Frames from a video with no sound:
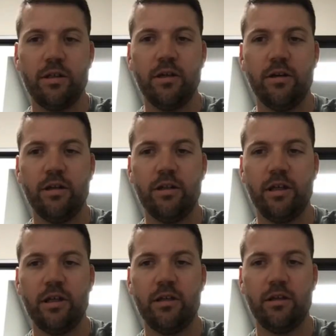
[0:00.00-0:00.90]

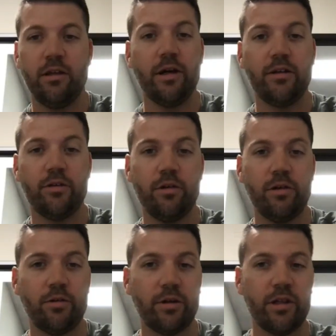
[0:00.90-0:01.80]
and no, I
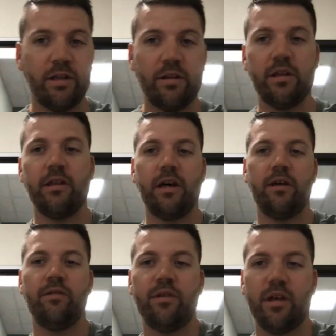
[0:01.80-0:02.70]
totally agree that I
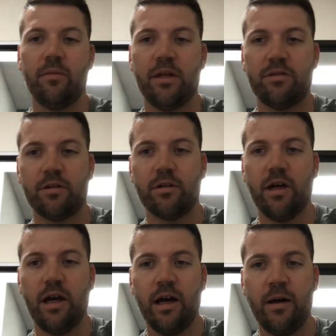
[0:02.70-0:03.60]
have the same
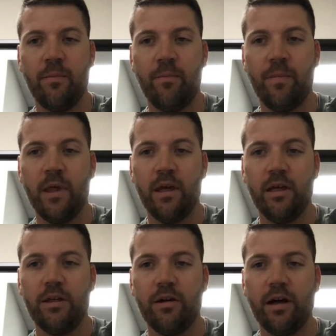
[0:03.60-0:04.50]
answer.
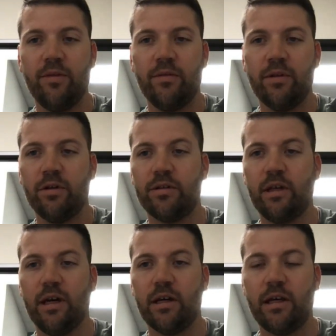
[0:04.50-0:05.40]
I've even looked
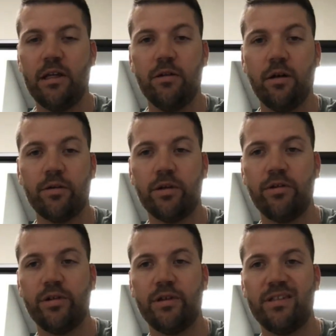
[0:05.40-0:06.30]
at, can you
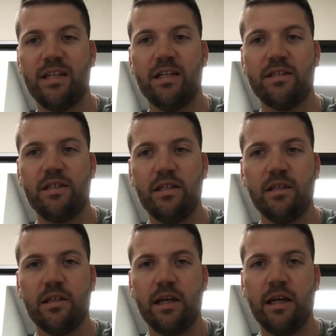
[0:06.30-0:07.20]
overdose on
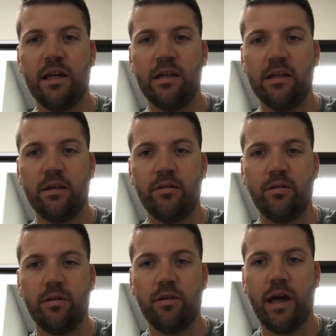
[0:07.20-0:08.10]
THC?
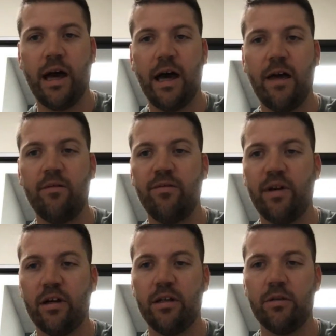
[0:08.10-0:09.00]
And, I haven't
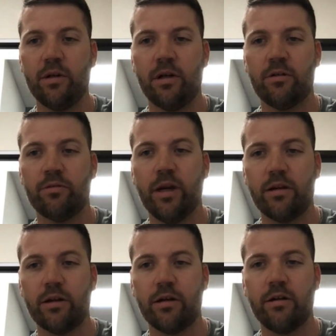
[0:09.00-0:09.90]
found anyone on
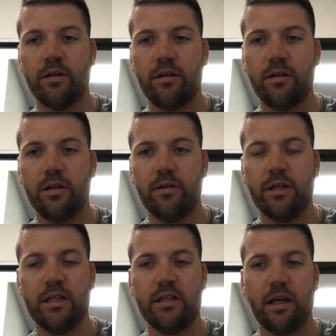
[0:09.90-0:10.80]
record,
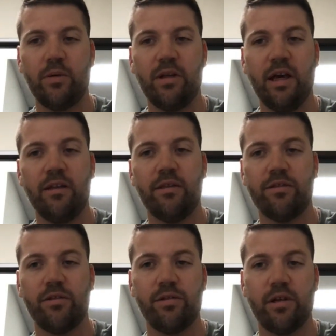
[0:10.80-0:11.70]
any type of death
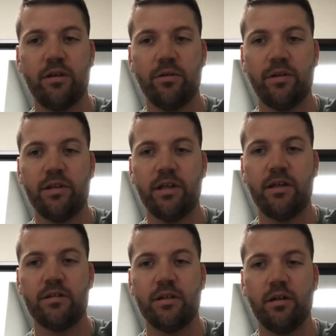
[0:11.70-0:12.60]
associated with a
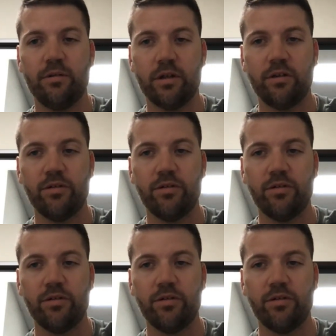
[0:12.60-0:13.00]
THC overdose.